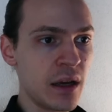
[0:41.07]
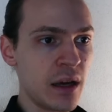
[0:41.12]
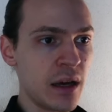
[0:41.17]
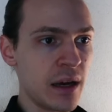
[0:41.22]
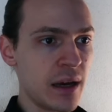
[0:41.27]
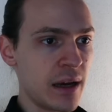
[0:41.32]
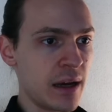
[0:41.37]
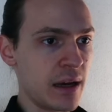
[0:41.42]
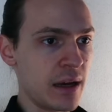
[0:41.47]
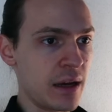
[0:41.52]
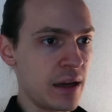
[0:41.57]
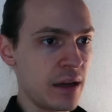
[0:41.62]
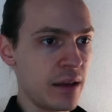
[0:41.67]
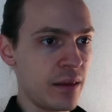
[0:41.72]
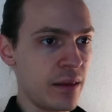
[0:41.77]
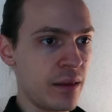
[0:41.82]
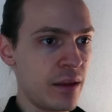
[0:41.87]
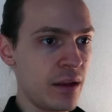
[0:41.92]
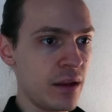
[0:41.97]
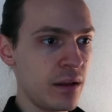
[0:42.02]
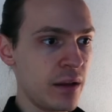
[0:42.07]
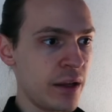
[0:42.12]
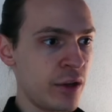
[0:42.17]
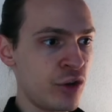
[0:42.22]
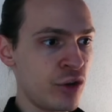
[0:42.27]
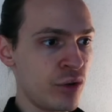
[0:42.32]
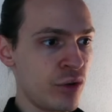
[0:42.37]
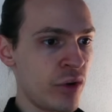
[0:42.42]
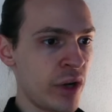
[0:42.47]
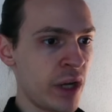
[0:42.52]
The
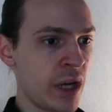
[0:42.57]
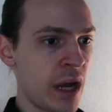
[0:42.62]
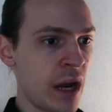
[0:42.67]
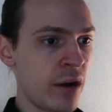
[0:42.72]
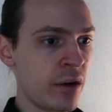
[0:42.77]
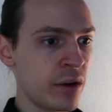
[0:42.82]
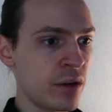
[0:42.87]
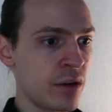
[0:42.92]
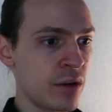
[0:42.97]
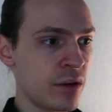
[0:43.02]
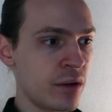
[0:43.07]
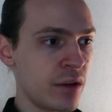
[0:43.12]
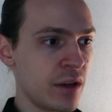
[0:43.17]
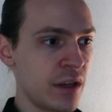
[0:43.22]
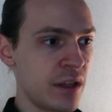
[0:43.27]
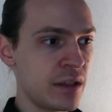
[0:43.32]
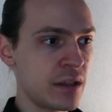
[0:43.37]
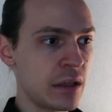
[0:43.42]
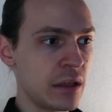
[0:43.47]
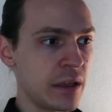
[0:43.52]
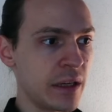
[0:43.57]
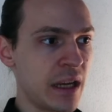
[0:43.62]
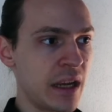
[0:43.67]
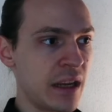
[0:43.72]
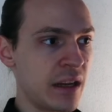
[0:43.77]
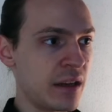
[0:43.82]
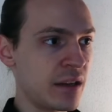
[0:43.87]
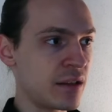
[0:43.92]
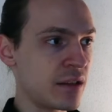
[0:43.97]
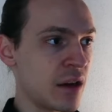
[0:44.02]
legendary character is
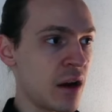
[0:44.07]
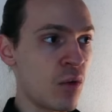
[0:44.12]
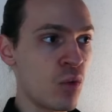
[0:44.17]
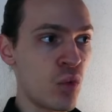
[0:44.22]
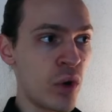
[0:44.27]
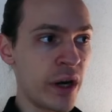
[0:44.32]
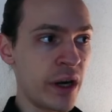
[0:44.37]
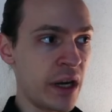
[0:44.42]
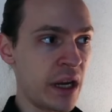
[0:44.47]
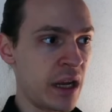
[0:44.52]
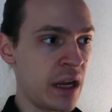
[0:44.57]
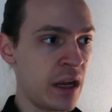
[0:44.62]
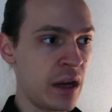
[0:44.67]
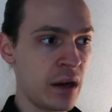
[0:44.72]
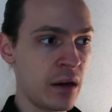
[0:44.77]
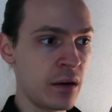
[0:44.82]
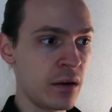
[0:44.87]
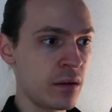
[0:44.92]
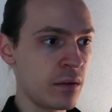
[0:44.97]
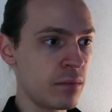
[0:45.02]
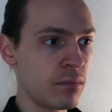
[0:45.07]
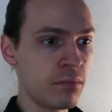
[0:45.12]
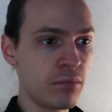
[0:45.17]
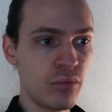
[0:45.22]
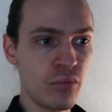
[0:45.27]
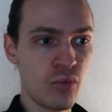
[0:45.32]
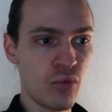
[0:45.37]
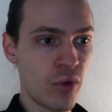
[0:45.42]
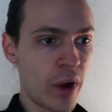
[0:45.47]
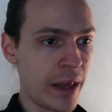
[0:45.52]
allocated somewhere here
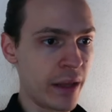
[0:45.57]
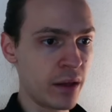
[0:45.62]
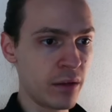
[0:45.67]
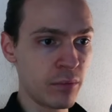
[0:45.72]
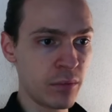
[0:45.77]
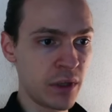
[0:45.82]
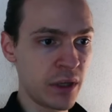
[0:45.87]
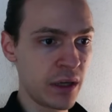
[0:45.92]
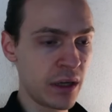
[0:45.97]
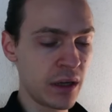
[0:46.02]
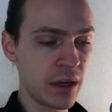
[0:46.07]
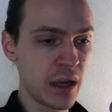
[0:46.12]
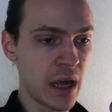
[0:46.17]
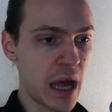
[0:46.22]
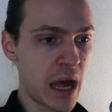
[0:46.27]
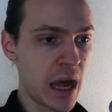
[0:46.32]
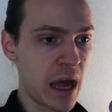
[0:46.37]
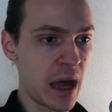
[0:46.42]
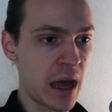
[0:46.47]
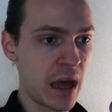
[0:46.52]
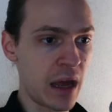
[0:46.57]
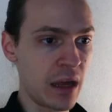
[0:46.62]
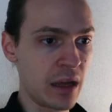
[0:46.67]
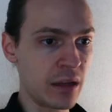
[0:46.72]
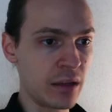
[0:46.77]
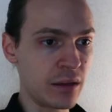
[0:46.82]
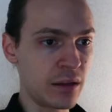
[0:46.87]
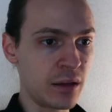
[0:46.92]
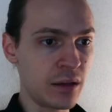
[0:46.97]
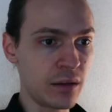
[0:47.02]
randomly,
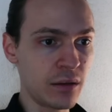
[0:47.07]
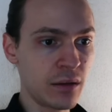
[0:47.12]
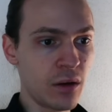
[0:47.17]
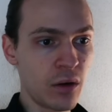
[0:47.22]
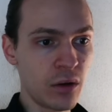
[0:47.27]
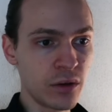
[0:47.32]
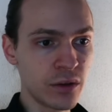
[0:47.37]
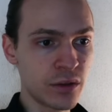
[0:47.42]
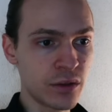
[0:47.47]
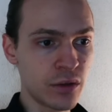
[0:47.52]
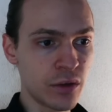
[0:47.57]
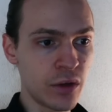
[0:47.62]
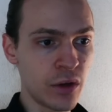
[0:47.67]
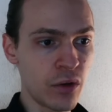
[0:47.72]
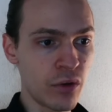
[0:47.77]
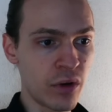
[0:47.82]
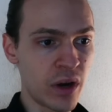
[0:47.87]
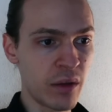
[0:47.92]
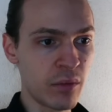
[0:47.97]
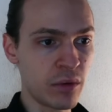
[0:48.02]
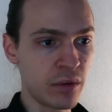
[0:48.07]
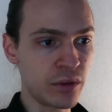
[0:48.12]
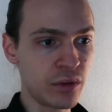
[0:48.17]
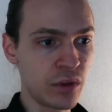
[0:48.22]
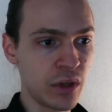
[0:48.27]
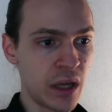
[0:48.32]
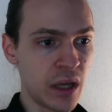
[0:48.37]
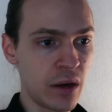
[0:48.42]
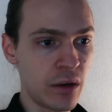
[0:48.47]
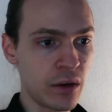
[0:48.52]
and also you're able to
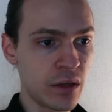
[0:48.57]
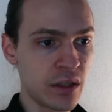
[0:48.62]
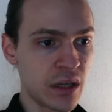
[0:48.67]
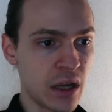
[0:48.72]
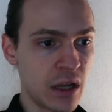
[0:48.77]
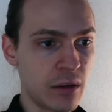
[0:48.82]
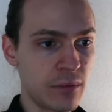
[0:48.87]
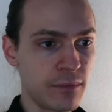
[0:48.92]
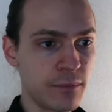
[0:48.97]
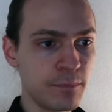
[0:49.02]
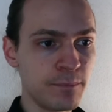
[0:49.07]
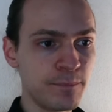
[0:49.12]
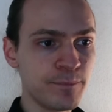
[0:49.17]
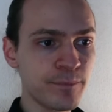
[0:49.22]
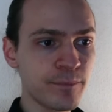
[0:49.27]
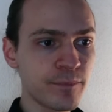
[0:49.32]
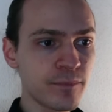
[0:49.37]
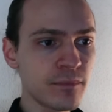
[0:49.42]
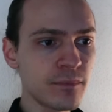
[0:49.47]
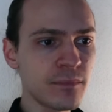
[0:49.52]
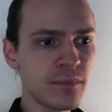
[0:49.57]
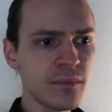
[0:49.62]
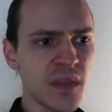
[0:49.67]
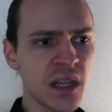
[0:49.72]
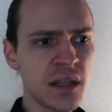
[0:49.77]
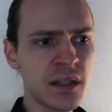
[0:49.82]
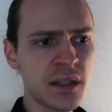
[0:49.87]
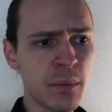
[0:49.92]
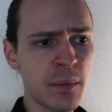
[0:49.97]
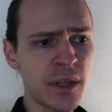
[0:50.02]
get yourself
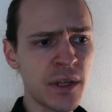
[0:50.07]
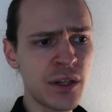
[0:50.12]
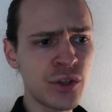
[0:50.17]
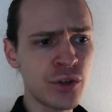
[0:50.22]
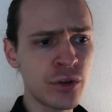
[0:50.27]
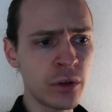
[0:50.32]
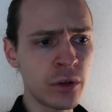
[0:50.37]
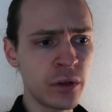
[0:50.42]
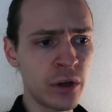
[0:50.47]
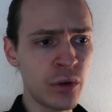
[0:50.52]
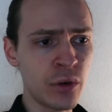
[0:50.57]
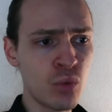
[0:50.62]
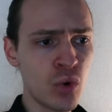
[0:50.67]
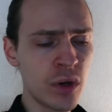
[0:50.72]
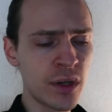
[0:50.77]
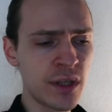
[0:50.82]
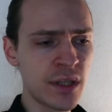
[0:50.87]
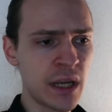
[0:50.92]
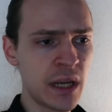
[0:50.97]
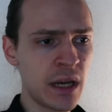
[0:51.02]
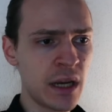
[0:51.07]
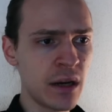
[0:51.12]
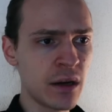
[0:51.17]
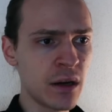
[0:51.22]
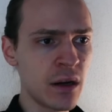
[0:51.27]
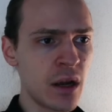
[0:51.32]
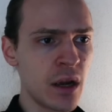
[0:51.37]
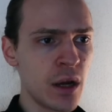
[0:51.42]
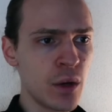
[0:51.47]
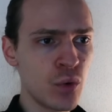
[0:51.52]
some additional rewards here
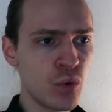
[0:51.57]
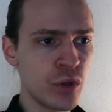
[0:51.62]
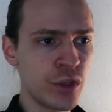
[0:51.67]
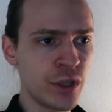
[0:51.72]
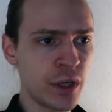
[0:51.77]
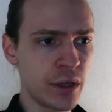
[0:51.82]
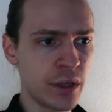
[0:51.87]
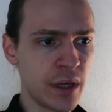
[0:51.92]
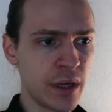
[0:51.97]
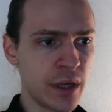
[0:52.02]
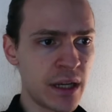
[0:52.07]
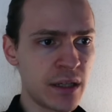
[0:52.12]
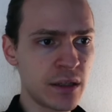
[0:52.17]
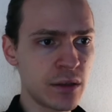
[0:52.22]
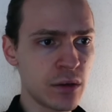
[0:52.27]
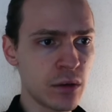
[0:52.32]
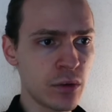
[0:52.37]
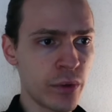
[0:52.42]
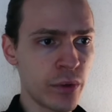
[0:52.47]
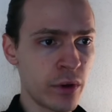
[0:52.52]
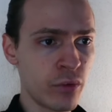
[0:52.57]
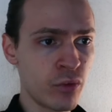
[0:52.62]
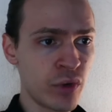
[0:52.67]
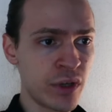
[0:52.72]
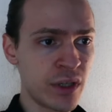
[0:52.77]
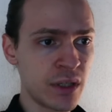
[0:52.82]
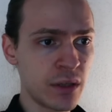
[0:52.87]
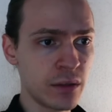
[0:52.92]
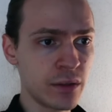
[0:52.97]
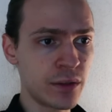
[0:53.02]
which are nice. So the
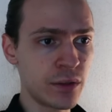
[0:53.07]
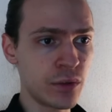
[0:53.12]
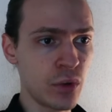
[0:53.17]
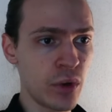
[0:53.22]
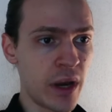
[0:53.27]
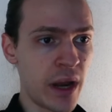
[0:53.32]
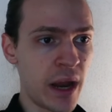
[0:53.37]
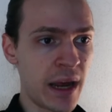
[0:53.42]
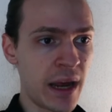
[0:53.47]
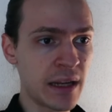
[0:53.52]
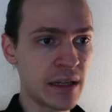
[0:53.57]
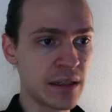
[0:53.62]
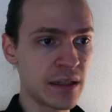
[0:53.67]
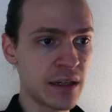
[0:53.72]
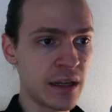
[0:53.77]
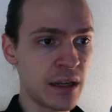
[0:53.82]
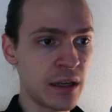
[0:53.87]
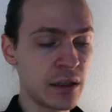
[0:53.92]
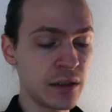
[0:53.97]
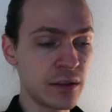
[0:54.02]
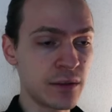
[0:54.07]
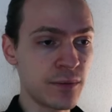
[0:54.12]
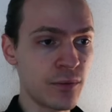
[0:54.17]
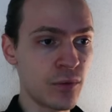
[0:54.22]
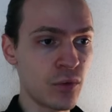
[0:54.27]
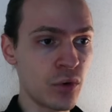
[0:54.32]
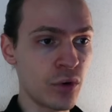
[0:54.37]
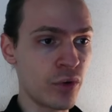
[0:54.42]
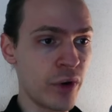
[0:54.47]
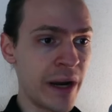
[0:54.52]
crystals to enhance skills
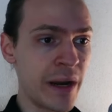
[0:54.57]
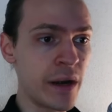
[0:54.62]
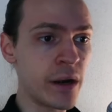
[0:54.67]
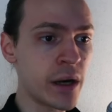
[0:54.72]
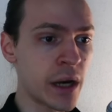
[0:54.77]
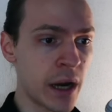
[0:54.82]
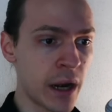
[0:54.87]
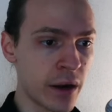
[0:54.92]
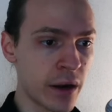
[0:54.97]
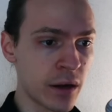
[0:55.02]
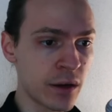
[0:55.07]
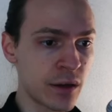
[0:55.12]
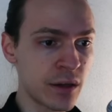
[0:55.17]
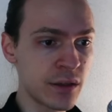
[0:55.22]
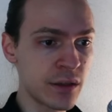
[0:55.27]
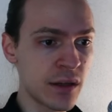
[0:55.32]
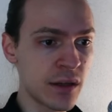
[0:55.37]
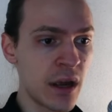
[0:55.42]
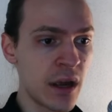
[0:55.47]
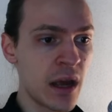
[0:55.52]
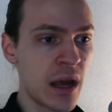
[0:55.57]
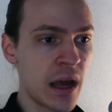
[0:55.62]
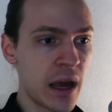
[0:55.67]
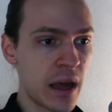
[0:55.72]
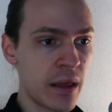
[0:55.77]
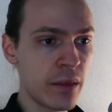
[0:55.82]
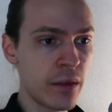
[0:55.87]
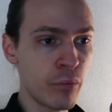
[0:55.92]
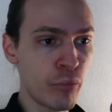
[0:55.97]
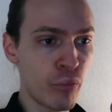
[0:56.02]
for rare characters,
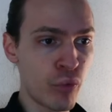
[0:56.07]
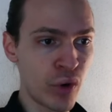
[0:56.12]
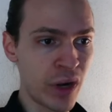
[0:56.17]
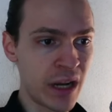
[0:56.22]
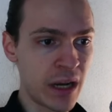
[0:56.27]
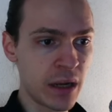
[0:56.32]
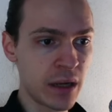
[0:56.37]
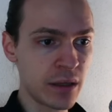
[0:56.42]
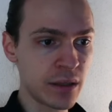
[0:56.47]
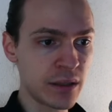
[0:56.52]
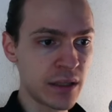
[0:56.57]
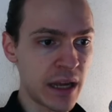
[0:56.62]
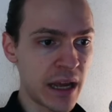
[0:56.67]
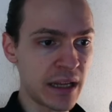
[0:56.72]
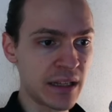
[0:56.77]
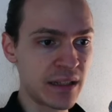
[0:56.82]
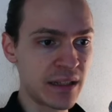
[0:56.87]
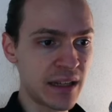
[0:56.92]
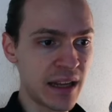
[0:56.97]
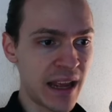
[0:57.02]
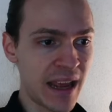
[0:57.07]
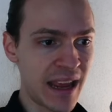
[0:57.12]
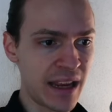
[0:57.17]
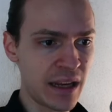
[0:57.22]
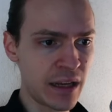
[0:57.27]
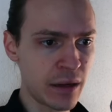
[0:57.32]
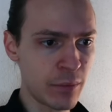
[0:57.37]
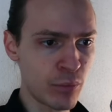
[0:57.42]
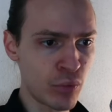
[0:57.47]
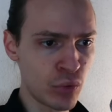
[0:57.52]
and the brilliant at
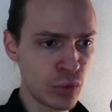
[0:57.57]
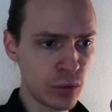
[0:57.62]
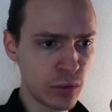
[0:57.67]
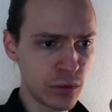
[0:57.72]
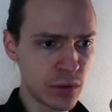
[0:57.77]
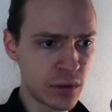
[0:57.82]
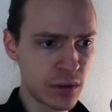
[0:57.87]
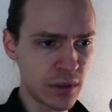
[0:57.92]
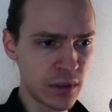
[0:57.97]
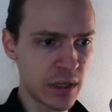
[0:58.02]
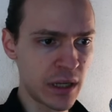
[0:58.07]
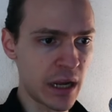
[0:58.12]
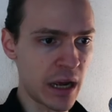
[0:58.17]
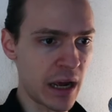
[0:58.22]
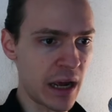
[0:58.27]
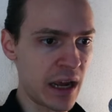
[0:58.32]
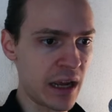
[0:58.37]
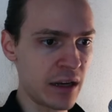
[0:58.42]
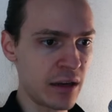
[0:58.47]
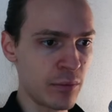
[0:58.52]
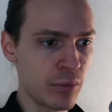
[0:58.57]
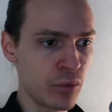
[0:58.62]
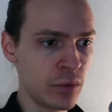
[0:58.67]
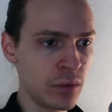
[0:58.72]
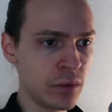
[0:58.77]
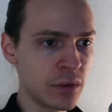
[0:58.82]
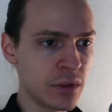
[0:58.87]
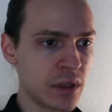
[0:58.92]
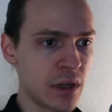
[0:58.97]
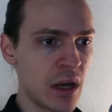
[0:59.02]
80 pulls, 80
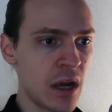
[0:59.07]
pulls